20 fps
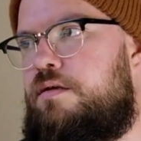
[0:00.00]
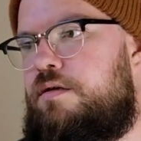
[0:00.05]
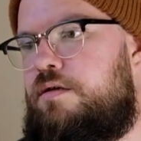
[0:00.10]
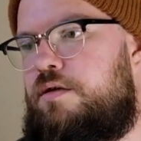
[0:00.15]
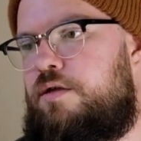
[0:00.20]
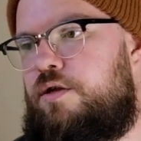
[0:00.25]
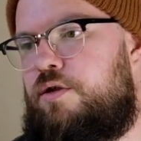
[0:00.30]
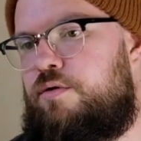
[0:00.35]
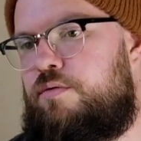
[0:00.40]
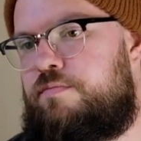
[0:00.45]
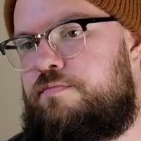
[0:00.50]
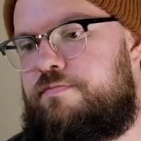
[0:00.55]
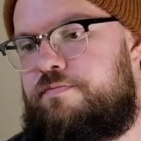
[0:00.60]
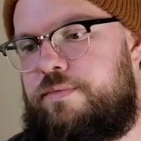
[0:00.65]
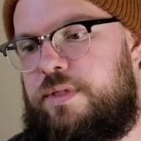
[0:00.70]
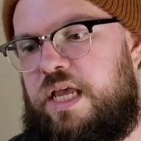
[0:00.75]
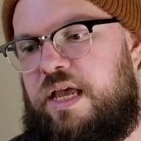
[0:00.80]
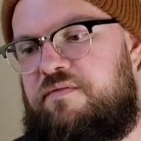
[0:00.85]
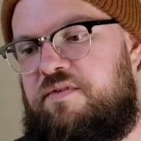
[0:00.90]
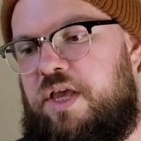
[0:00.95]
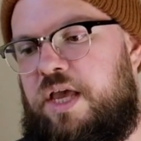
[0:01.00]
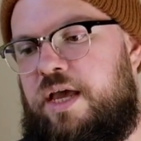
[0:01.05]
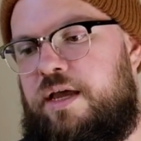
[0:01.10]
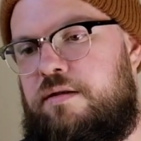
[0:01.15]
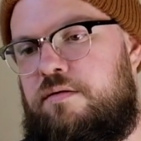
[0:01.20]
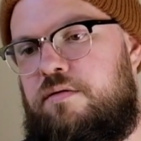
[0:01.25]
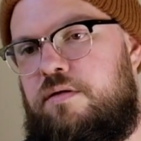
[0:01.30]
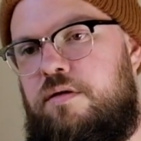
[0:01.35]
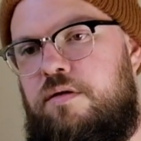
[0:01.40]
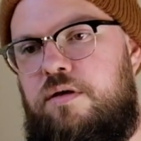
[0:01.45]
You know, I've
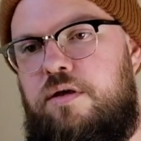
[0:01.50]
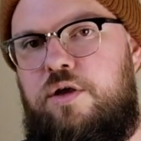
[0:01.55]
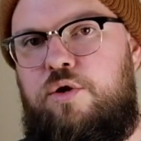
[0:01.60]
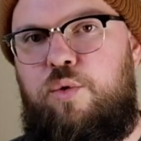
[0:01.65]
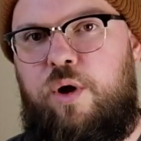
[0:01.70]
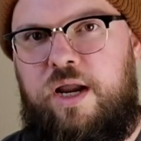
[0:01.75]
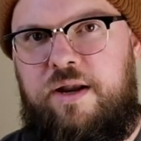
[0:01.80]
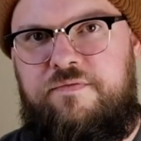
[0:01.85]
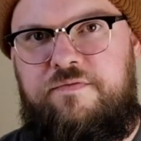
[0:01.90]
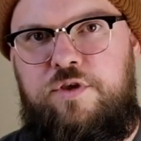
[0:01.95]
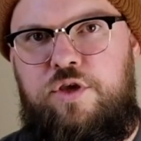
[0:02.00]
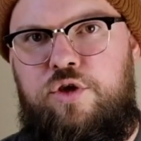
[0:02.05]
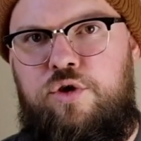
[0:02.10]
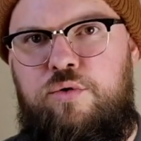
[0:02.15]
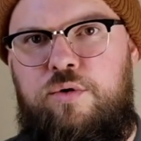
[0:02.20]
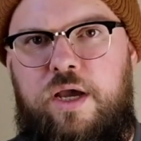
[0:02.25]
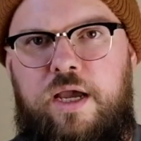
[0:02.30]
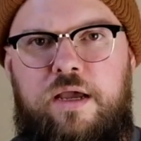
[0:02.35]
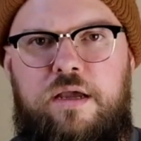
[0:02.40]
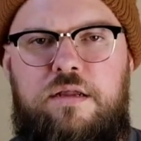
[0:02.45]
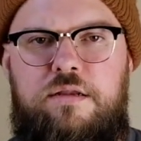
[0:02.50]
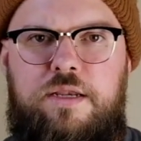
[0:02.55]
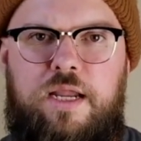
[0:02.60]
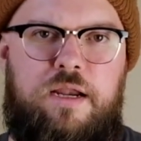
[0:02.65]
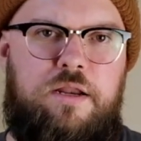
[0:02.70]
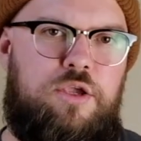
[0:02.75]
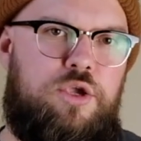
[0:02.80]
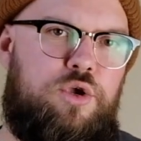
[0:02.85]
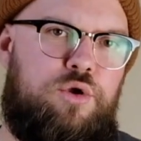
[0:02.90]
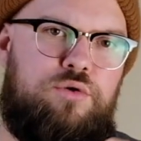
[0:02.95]
got quite a few,
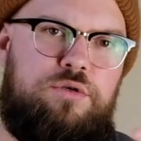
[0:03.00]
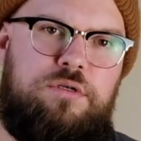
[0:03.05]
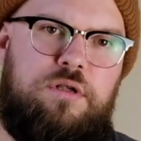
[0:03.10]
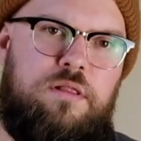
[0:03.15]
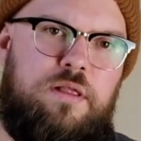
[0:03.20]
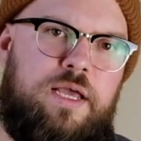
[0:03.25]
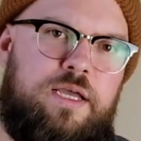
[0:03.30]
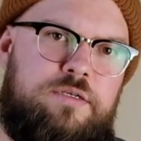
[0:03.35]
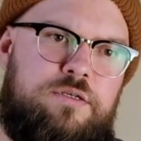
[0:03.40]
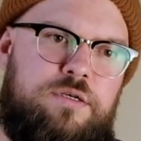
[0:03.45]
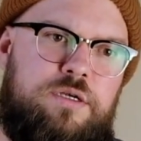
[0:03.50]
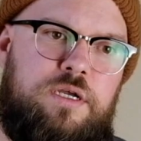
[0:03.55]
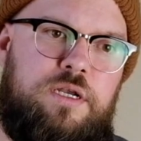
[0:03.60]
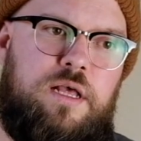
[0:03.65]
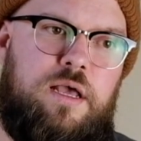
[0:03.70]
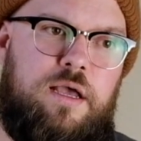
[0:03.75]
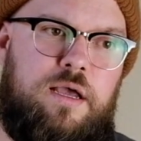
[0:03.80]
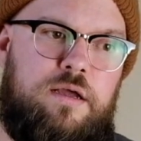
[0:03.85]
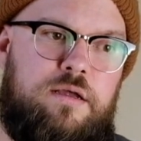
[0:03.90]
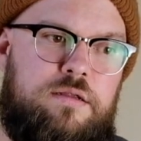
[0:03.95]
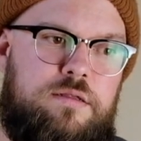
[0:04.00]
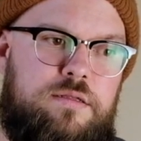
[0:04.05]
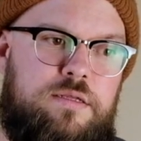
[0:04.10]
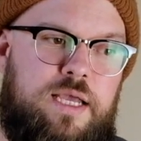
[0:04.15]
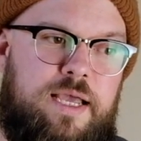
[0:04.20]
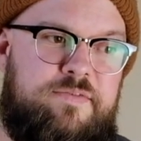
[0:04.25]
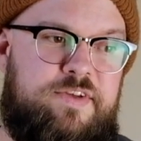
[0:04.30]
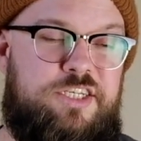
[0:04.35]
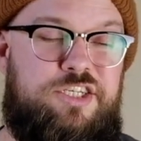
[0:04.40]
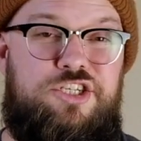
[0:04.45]
not a huge collection. I
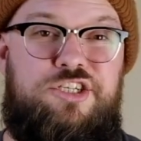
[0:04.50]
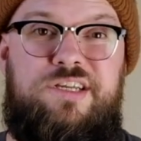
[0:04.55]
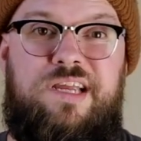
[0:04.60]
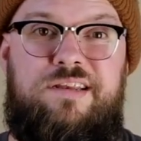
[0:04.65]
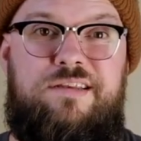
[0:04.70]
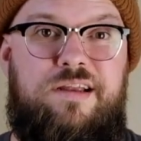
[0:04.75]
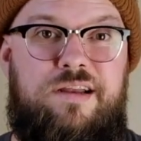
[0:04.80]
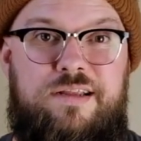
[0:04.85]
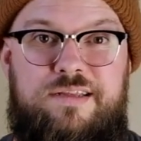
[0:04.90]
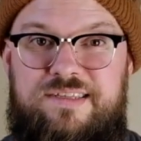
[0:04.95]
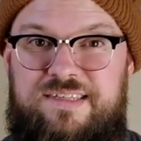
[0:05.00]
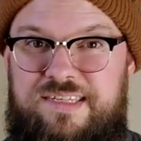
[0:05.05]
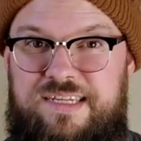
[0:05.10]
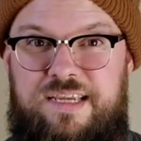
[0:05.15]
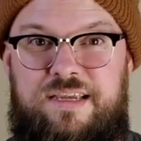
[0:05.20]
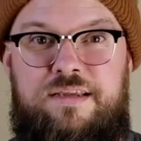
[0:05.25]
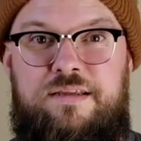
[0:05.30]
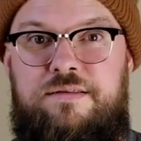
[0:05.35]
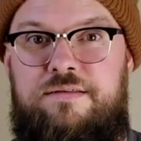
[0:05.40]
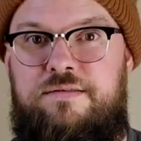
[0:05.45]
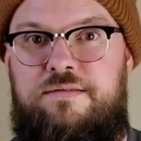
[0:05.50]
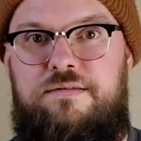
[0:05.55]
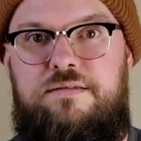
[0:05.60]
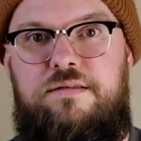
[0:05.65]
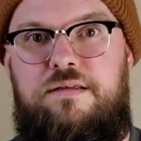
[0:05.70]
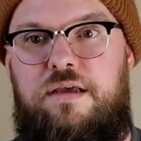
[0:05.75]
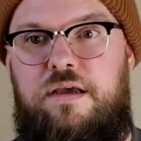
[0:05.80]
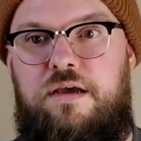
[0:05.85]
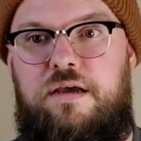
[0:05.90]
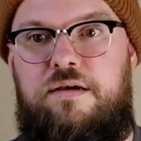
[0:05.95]
have a shit ton of
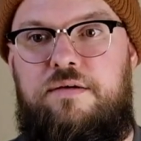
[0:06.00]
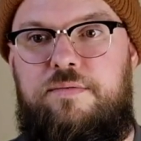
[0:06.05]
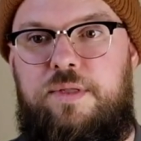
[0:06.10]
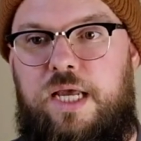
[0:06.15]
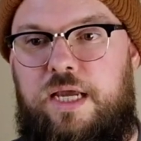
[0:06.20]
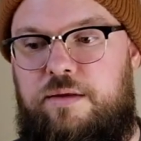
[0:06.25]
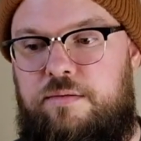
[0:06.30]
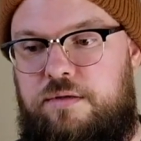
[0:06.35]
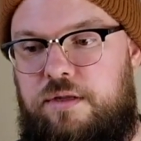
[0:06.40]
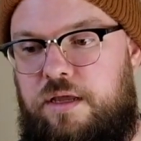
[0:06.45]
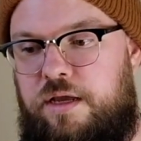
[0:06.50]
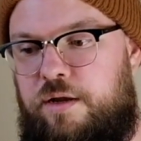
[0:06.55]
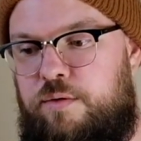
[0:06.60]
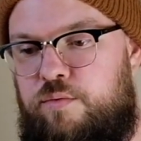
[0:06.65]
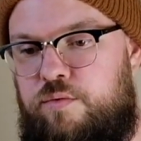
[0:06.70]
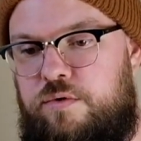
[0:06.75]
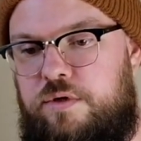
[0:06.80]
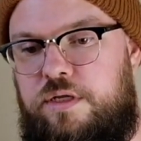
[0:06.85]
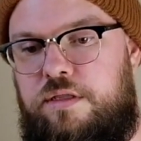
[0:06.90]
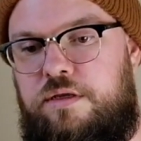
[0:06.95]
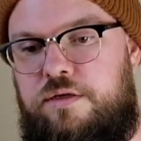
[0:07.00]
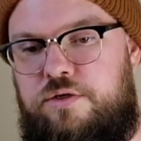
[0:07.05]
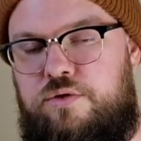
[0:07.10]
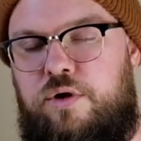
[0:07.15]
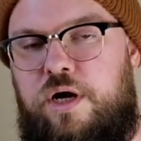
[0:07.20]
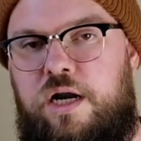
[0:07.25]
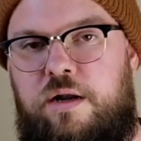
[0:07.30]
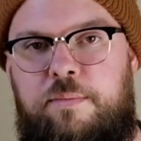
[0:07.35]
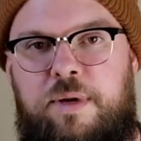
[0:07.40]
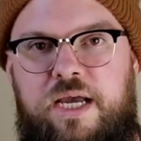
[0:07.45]
zines. I really
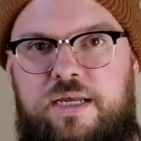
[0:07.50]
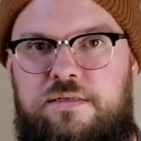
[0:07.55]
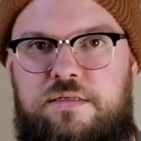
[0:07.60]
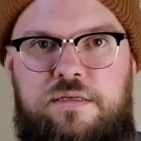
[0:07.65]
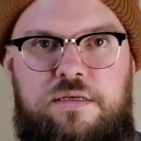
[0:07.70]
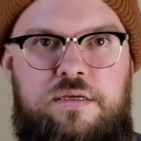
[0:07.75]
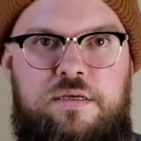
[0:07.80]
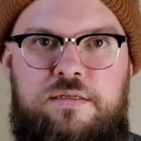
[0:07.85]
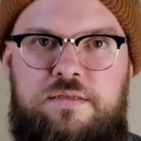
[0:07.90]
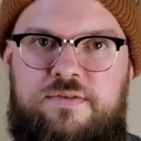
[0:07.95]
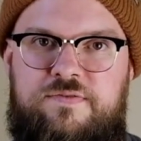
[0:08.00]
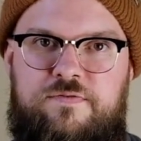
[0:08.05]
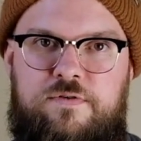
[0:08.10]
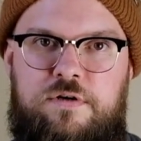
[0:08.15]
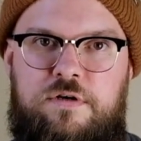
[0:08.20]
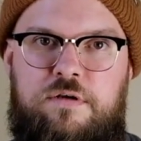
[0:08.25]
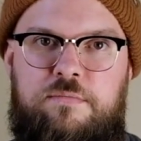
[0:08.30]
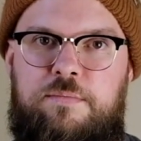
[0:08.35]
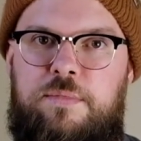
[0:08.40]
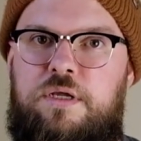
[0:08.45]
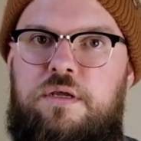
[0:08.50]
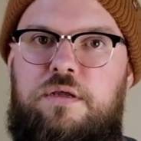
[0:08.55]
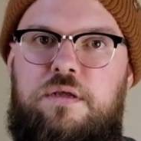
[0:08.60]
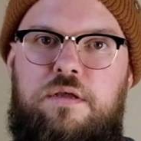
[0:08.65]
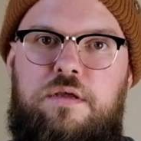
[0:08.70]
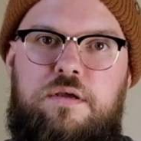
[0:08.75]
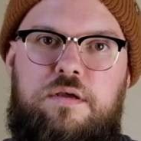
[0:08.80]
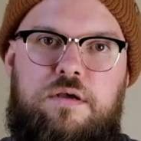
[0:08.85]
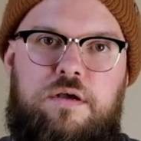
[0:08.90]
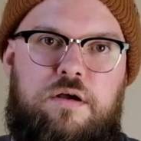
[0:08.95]
try to buy zines from
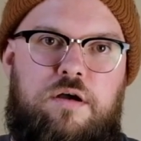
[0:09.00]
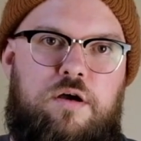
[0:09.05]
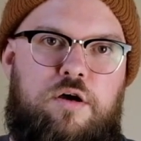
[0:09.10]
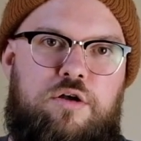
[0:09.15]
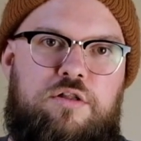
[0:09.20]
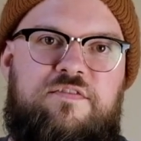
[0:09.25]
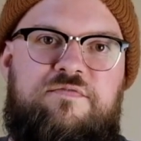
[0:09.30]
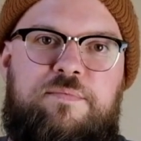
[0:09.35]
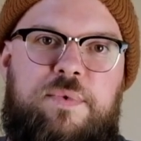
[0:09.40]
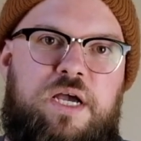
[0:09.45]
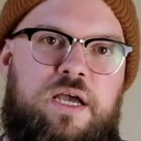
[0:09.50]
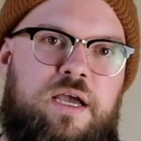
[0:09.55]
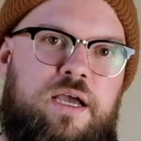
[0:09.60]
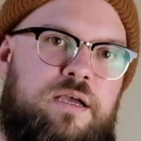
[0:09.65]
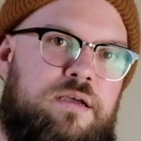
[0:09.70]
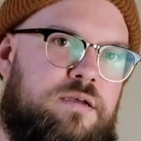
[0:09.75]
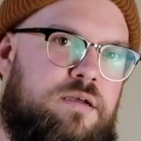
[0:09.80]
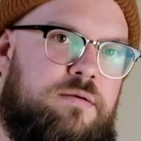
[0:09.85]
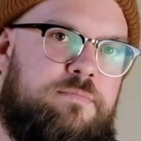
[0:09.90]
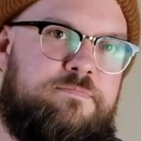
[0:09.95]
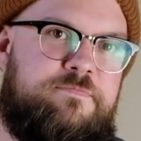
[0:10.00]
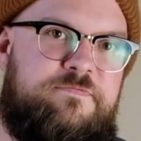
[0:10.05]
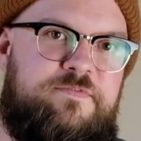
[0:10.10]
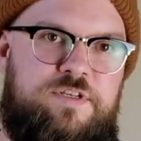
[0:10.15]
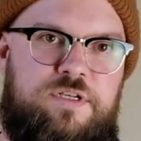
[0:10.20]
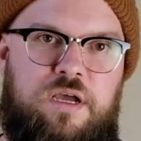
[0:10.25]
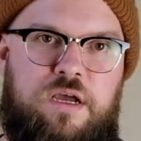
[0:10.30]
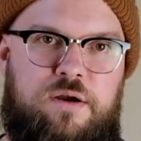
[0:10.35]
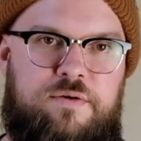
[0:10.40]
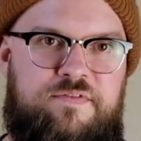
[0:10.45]
all of my
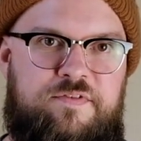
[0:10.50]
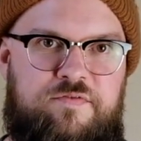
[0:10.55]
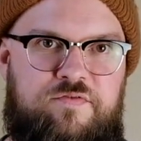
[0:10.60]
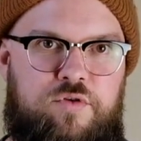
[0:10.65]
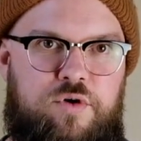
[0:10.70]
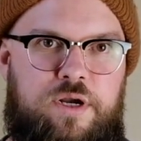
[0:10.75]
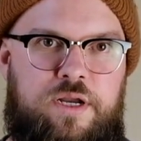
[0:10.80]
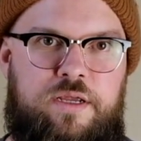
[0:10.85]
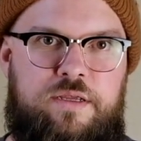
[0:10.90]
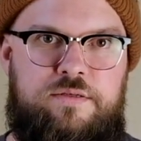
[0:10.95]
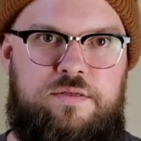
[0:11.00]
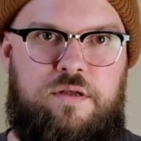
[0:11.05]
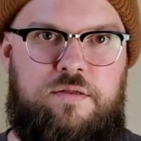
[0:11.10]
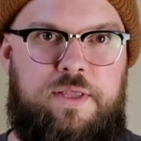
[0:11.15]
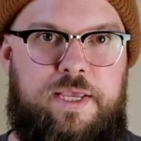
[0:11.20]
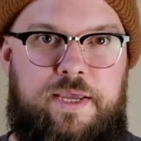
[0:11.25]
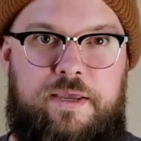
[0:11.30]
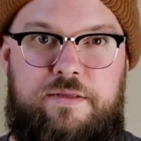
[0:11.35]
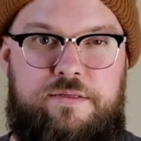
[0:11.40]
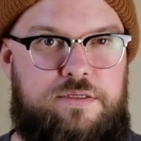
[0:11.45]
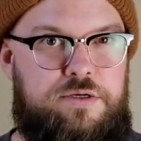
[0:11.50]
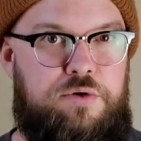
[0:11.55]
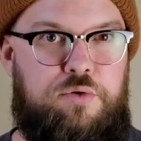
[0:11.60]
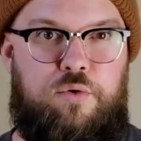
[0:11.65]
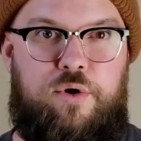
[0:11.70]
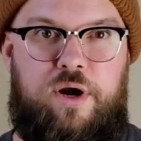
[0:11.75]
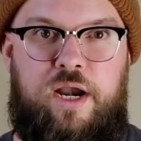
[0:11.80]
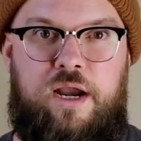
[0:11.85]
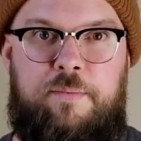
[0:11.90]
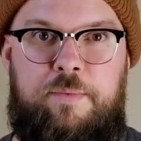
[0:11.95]
photography friends on like
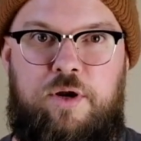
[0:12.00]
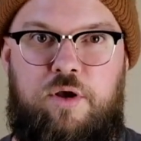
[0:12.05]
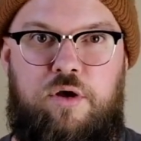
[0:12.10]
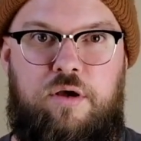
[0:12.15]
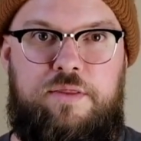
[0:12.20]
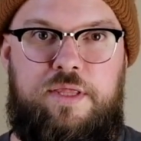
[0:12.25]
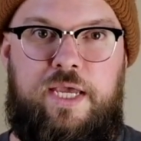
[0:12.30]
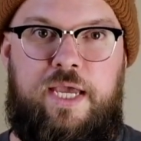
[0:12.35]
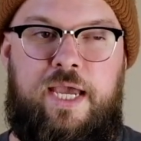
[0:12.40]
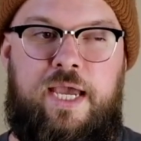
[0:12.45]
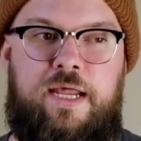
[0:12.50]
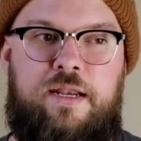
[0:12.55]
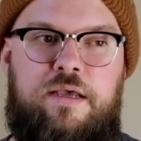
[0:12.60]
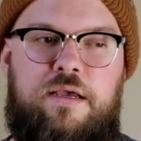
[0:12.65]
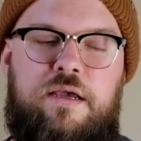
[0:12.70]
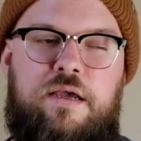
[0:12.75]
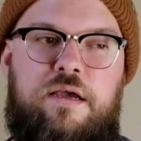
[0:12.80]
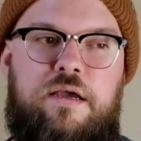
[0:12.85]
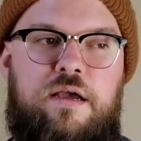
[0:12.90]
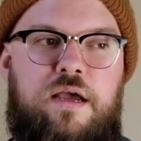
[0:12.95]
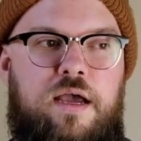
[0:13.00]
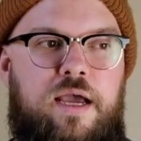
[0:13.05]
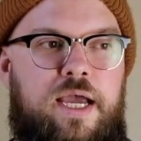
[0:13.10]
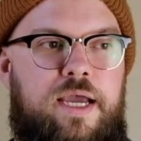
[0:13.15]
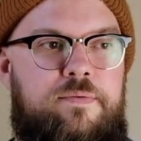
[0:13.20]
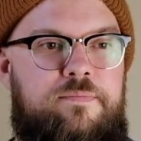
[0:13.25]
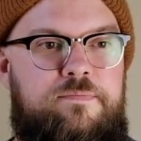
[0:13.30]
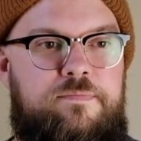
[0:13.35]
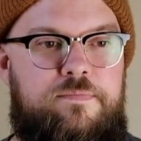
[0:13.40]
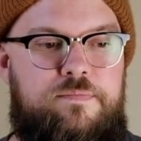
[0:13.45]
Instagram and all that. I